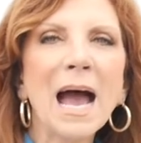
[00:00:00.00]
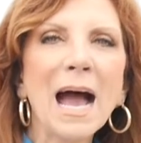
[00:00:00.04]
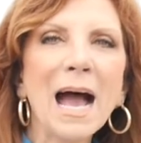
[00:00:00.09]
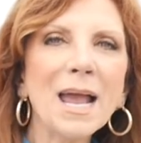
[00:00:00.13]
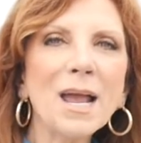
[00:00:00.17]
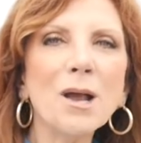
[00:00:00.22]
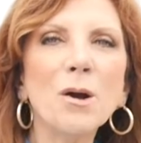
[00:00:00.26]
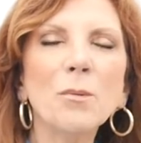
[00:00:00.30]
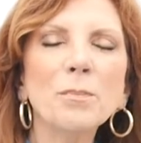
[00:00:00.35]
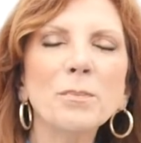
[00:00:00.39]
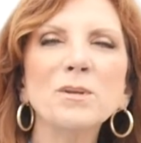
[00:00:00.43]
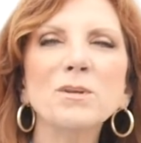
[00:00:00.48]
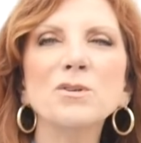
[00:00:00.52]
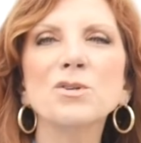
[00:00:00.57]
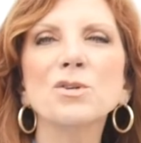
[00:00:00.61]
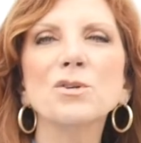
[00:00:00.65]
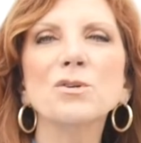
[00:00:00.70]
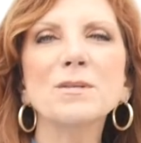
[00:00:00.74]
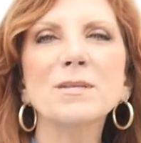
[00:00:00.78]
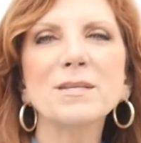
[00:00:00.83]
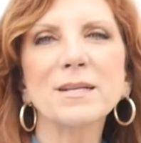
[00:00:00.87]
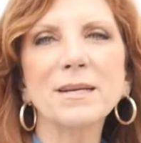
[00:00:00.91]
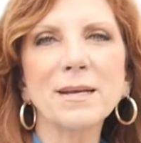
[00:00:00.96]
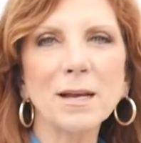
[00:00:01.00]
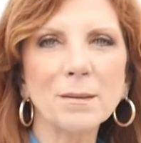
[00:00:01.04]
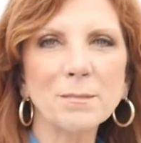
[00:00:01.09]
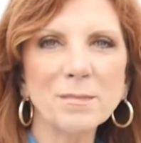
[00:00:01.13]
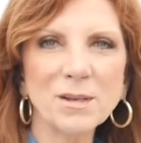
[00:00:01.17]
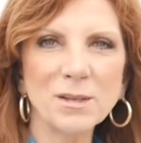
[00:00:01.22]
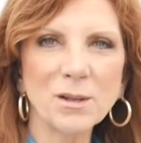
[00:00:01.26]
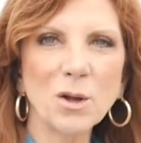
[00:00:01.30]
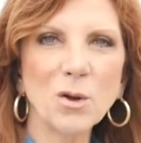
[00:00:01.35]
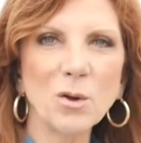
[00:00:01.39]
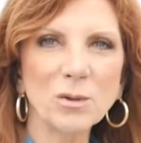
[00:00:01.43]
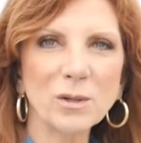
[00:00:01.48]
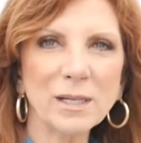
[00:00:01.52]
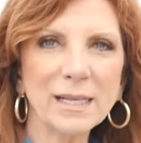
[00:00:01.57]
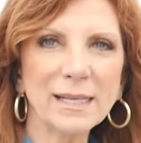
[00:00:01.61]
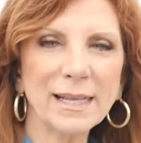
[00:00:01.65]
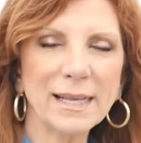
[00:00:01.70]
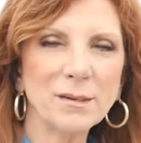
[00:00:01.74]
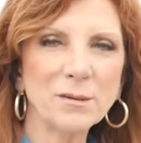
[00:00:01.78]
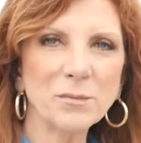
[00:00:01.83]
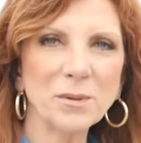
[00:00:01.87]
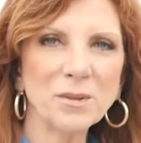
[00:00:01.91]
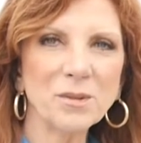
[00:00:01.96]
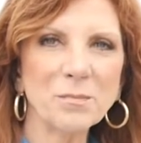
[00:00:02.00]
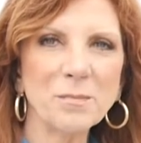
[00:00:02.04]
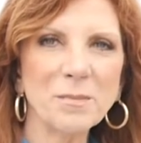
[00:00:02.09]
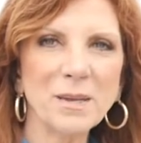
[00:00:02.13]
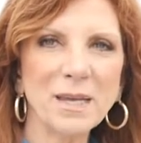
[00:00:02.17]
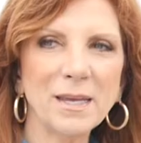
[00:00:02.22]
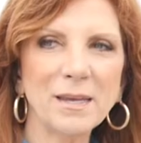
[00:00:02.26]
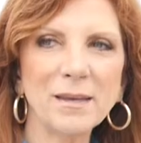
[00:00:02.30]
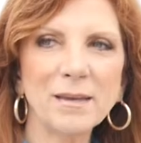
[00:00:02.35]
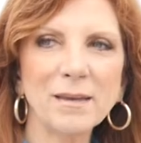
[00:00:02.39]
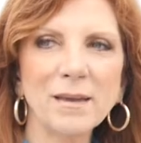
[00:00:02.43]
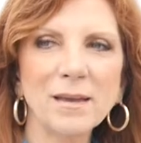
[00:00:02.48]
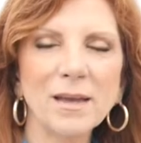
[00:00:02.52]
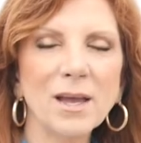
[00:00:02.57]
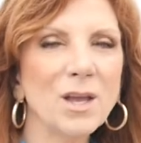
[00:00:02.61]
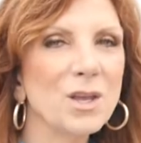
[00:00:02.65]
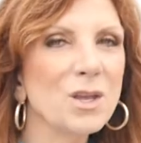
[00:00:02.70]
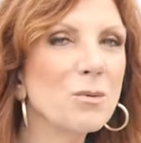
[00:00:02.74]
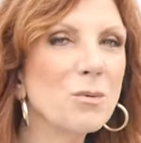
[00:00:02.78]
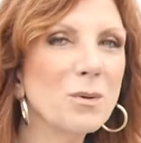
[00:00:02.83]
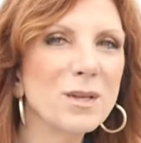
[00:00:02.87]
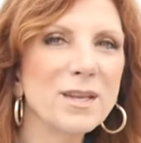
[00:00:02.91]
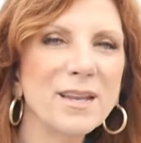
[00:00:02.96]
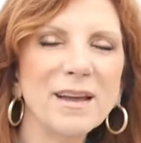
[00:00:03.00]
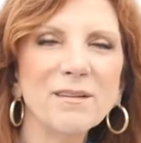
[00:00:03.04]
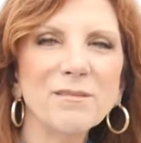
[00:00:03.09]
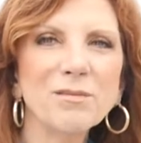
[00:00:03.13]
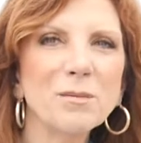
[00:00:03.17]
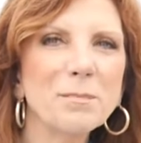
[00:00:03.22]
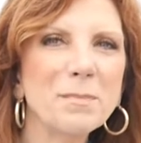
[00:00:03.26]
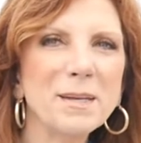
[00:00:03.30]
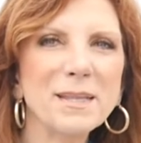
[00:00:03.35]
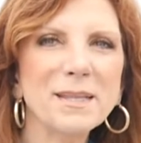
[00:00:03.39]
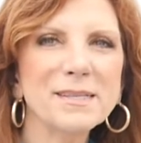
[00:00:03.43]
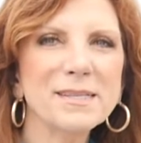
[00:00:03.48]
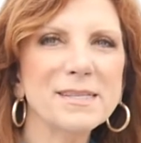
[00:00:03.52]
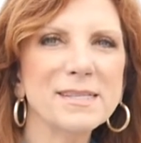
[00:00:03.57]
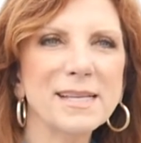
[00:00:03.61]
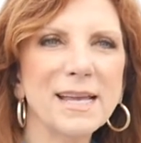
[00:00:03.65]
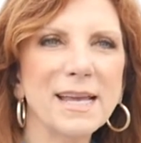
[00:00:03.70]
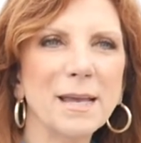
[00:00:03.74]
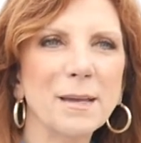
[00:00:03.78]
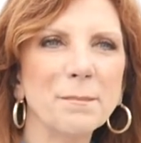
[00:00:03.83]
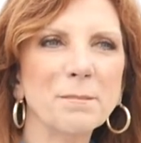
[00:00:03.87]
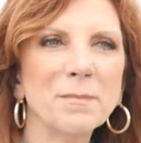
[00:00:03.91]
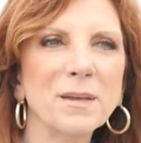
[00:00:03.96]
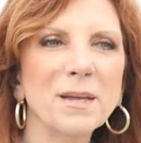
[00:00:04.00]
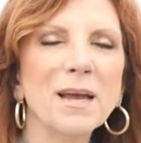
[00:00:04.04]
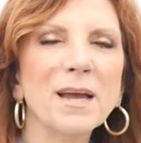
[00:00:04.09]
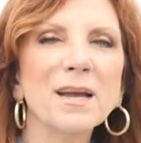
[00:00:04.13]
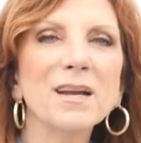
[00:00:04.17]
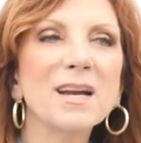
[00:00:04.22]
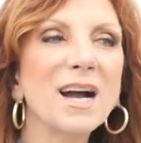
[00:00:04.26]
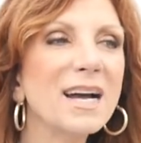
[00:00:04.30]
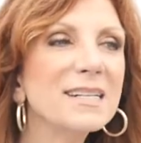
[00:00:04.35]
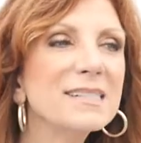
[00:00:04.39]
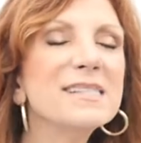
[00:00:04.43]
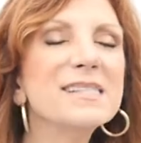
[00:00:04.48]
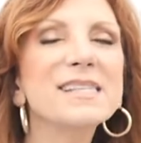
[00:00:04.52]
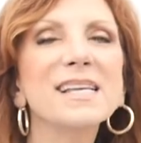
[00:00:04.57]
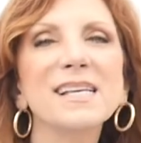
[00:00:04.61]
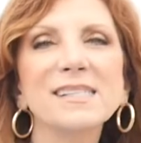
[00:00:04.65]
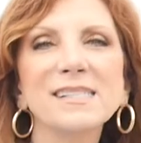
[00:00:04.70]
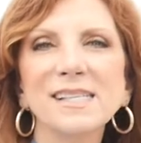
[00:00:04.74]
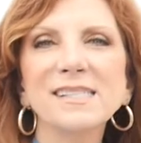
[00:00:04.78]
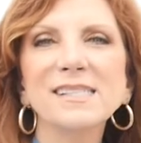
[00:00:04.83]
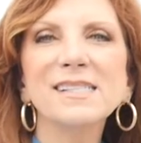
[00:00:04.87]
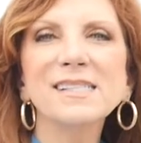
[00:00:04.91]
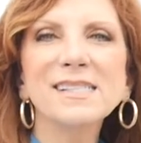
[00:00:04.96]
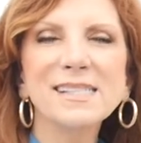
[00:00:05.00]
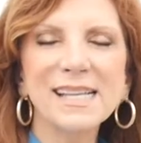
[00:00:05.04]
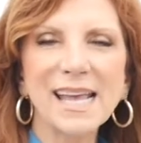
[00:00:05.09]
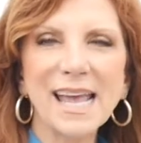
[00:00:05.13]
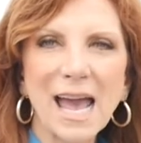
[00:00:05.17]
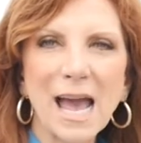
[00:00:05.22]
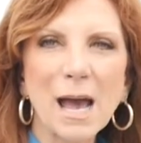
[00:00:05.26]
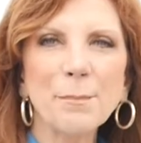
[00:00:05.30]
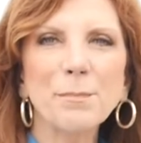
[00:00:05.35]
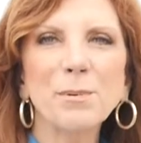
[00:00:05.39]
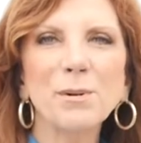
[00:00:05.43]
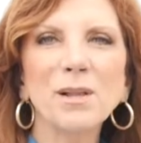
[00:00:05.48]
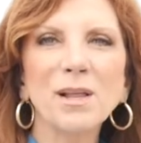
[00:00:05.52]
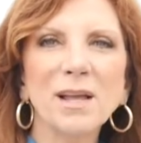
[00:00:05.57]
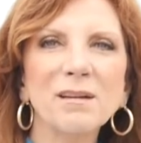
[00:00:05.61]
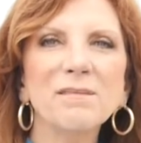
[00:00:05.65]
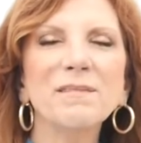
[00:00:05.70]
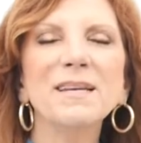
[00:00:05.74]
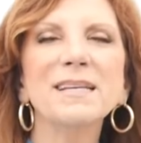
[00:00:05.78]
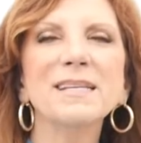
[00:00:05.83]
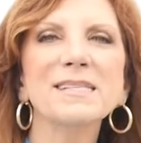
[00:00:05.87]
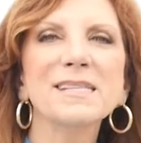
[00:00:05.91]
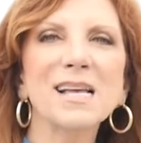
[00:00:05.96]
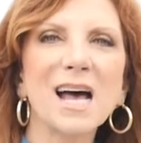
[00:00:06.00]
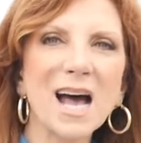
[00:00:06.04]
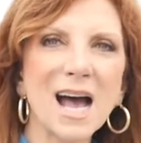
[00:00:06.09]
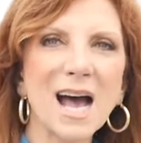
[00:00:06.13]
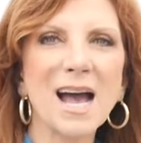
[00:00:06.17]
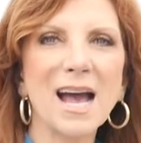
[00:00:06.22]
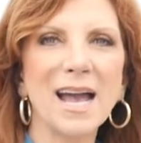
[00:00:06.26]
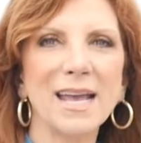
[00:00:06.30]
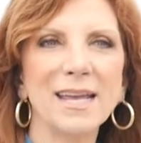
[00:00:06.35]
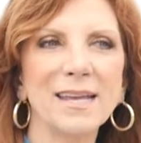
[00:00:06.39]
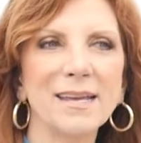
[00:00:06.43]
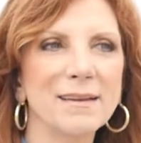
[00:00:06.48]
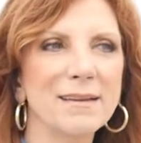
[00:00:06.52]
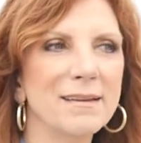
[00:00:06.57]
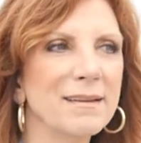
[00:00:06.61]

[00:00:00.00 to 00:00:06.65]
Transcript: I hope you choose to come to the Holy Land with me. You will never be the same. God says this is the apple of His eye.